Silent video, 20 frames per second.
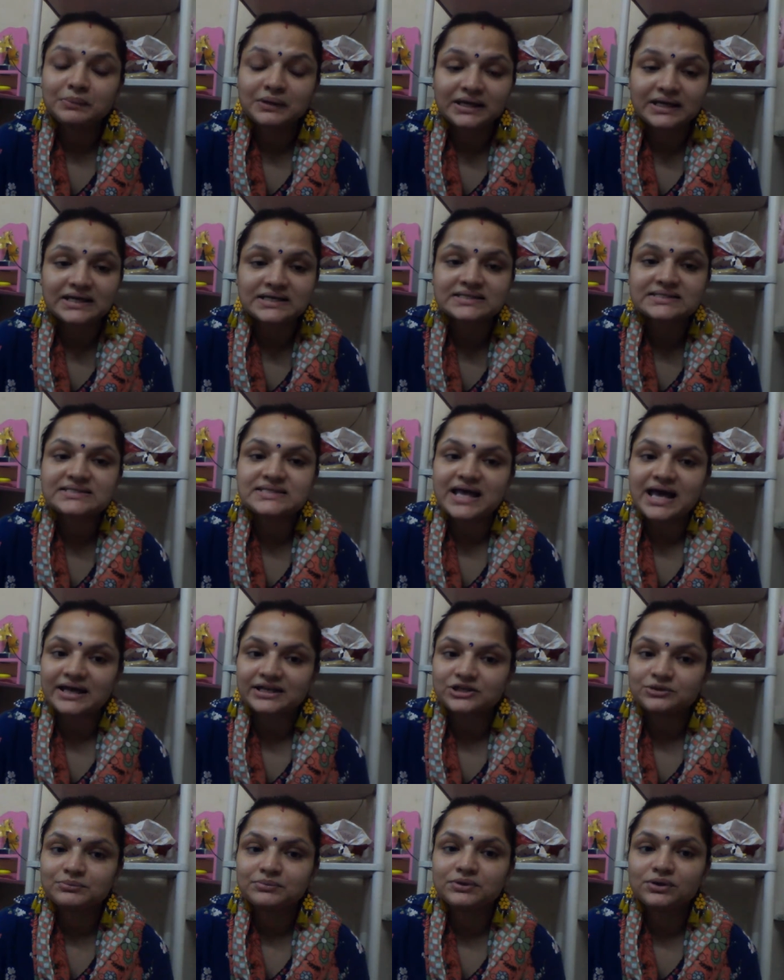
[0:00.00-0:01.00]
place,
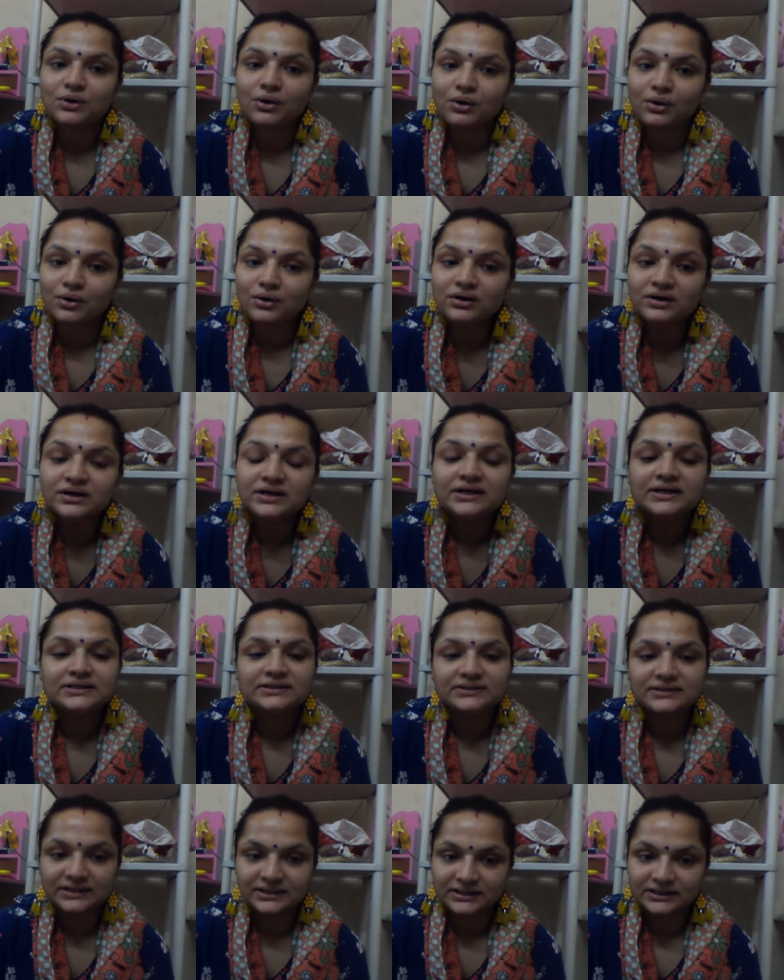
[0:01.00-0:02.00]
animal or
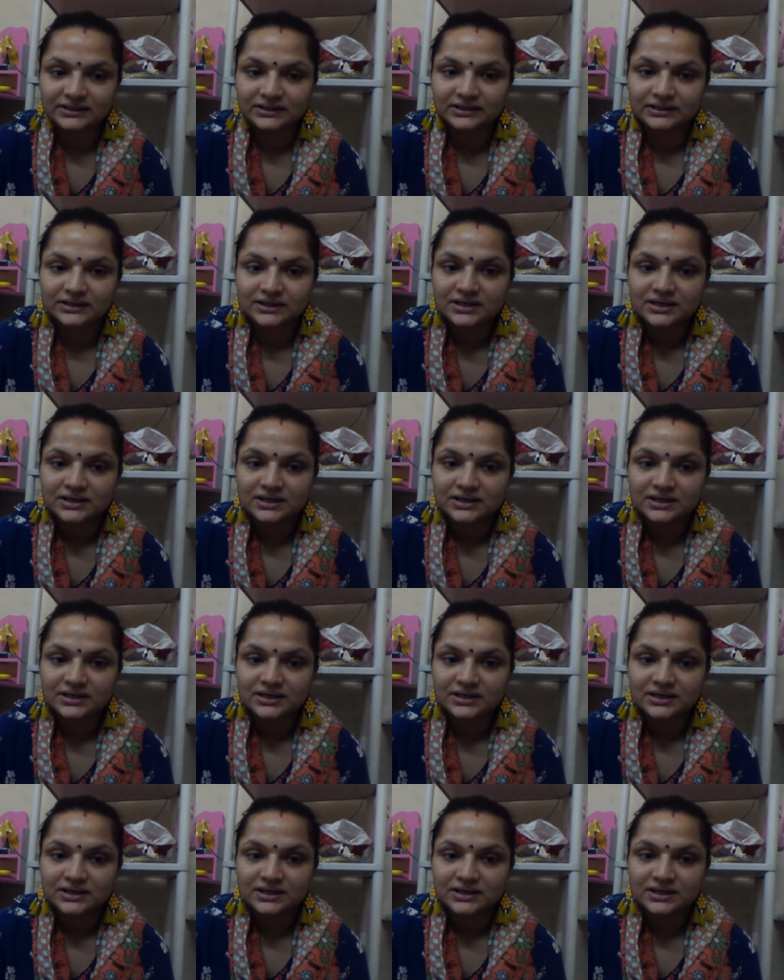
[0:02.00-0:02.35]
thing.